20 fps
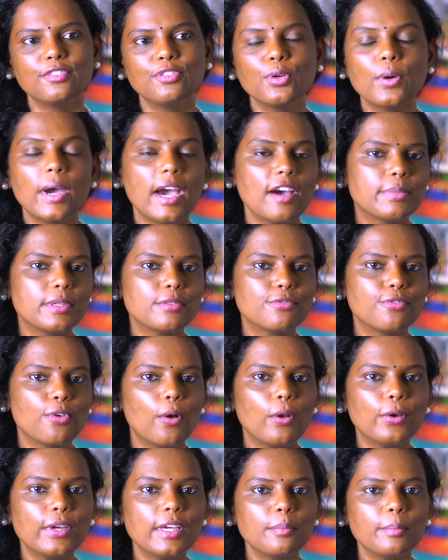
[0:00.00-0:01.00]
If you have been
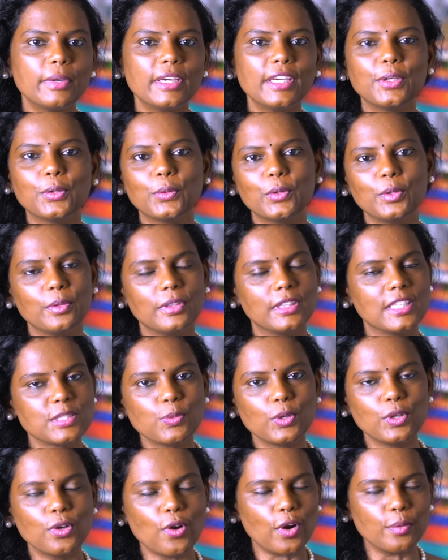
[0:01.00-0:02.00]
following me, you, this
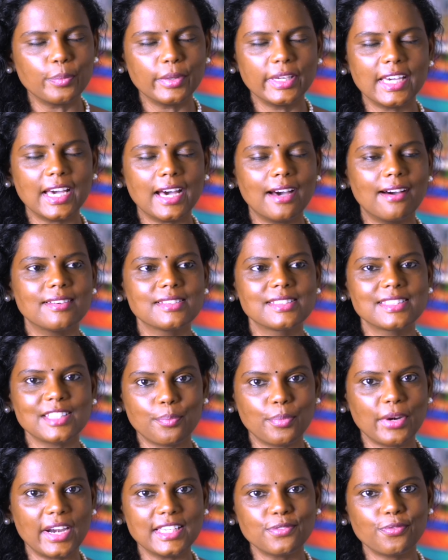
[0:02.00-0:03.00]
would not be a
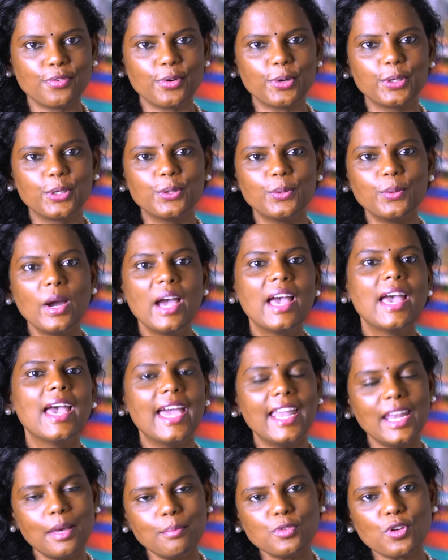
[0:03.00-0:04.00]
surprise for you.
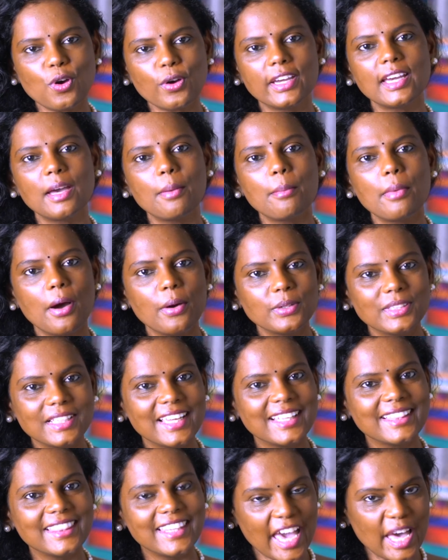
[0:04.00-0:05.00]
And I'm talking about
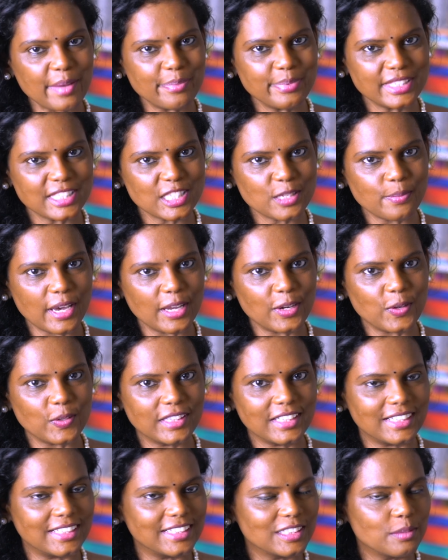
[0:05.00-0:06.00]
The Happiest Man
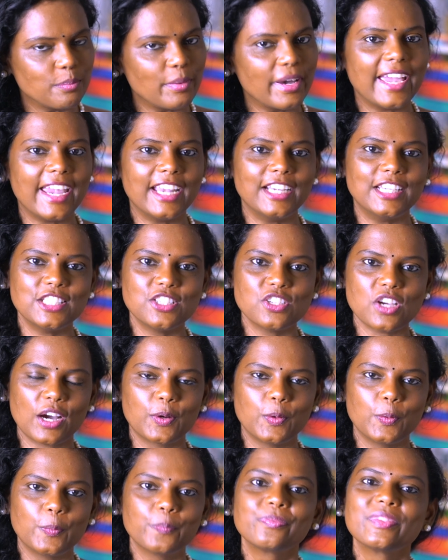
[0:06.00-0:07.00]
on the Earth by Eddie
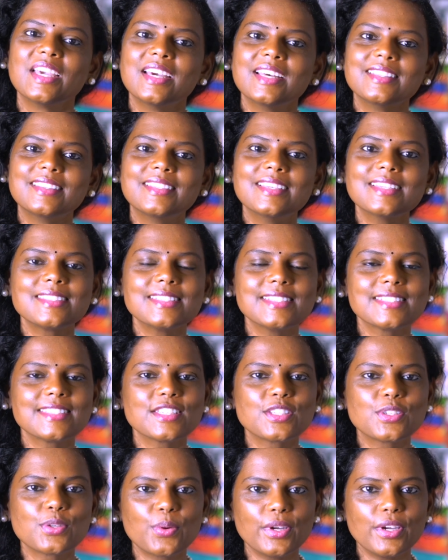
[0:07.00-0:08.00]
Jaku. This is
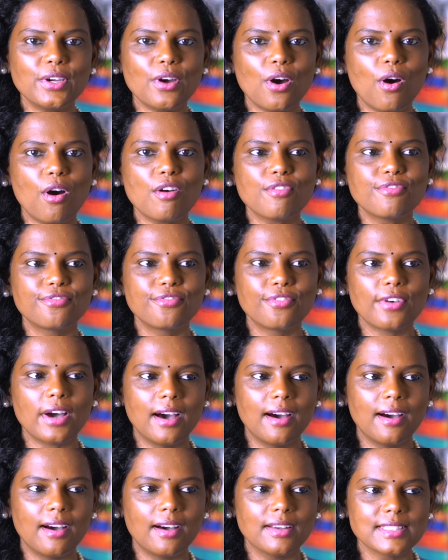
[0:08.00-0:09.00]
a story of
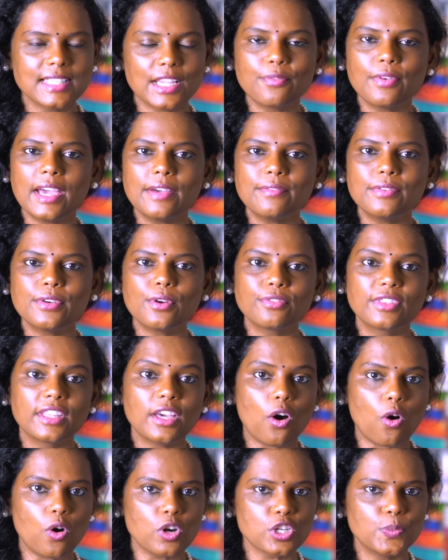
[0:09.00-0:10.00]
a survivor of
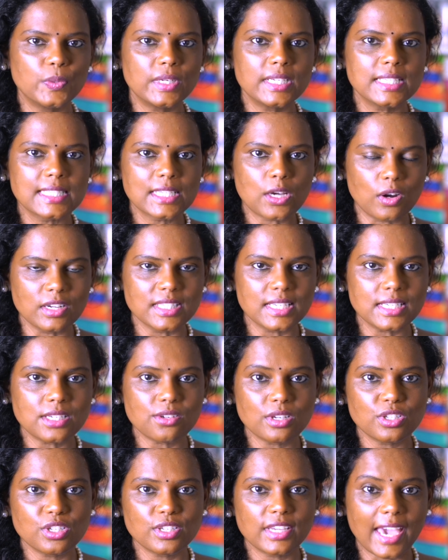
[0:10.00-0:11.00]
the Auschwitz
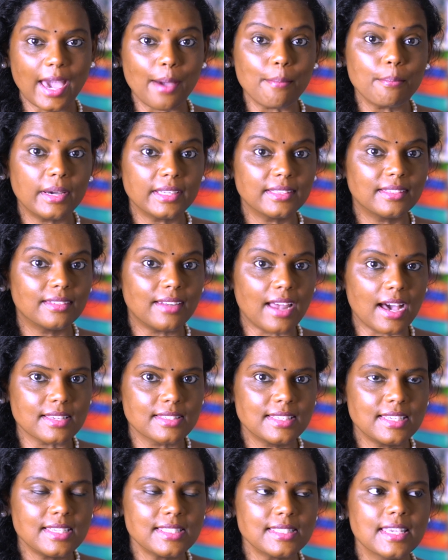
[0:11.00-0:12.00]
concentration camp by the
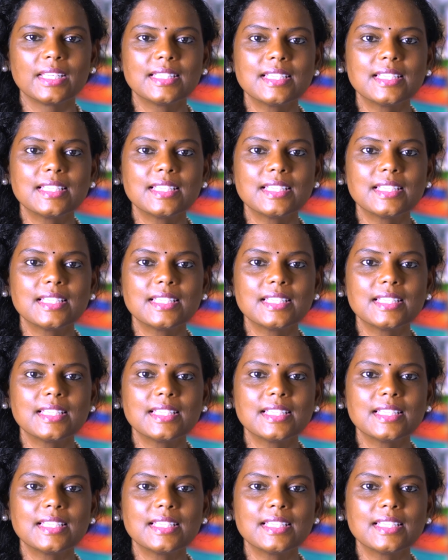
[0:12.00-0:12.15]
Nazis.